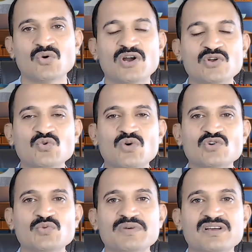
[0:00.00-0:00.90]
Why do you
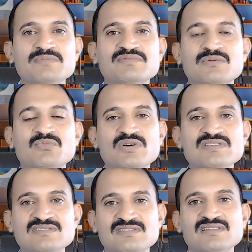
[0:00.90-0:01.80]
want to become
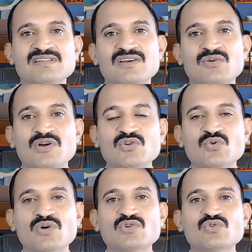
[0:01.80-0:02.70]
someone? Why do
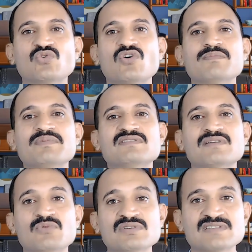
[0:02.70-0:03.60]
you want to copy
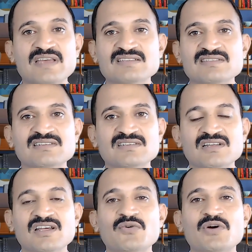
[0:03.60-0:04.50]
someone's accent?
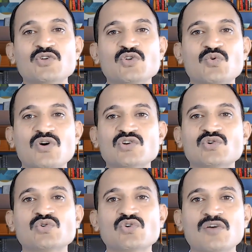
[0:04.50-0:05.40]
Why do you
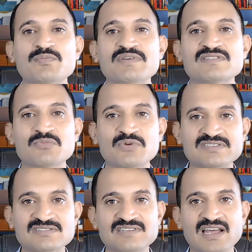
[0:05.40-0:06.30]
want to copy
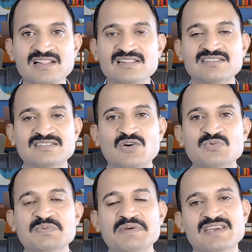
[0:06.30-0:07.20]
someone's styles of
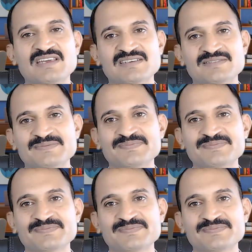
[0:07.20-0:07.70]
speaking?